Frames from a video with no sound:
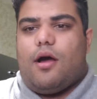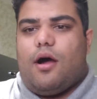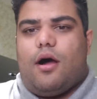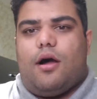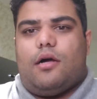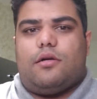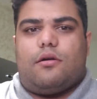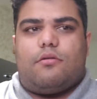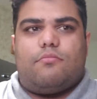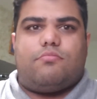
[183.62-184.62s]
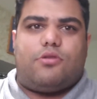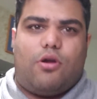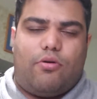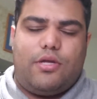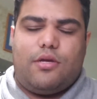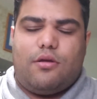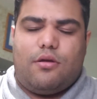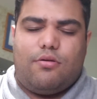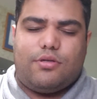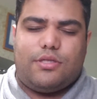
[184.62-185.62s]
Uh, Tony,
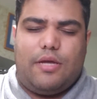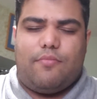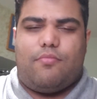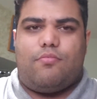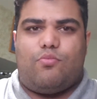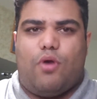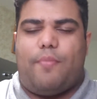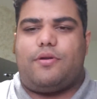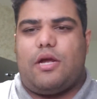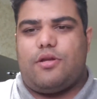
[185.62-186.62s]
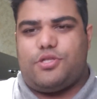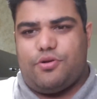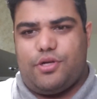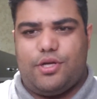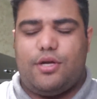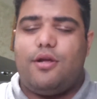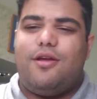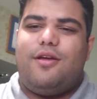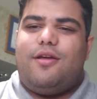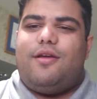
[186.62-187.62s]
what's his name? Robert Downey Jr.,
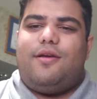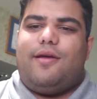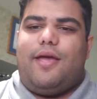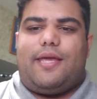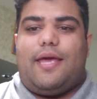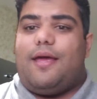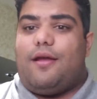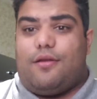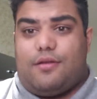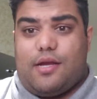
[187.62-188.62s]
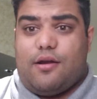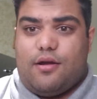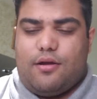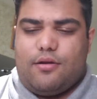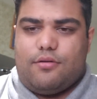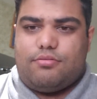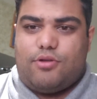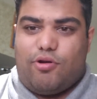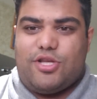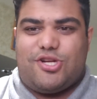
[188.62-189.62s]
aka uh,
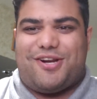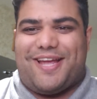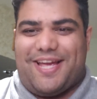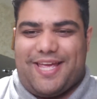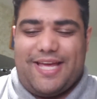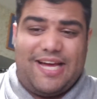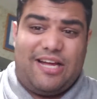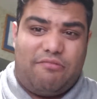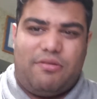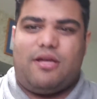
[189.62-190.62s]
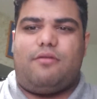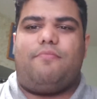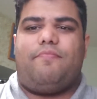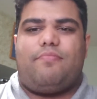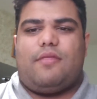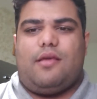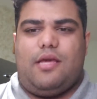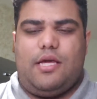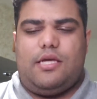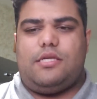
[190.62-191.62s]
Tony Stark, aka Iron Man.
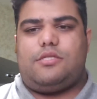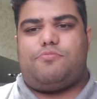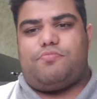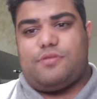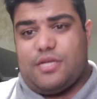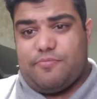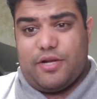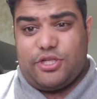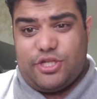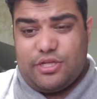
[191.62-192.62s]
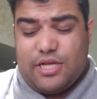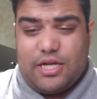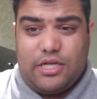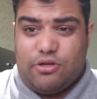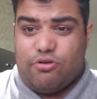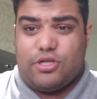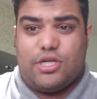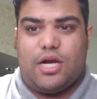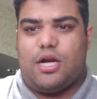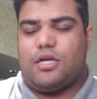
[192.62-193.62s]
He's mentioned that he's going to
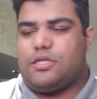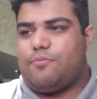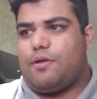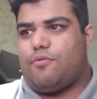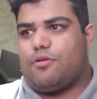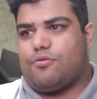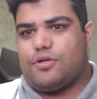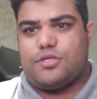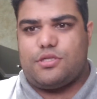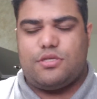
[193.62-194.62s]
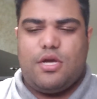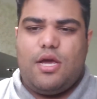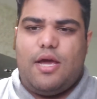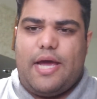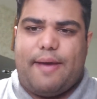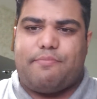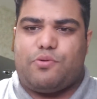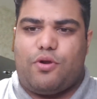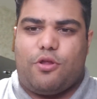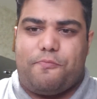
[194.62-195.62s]
retire. Same thing with Chris
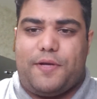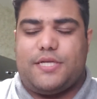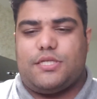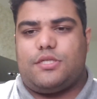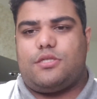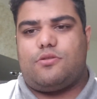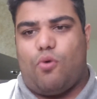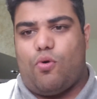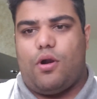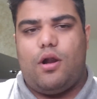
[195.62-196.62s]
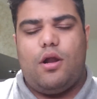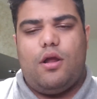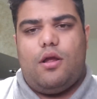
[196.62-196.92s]
Hemsworth, who plays Thor.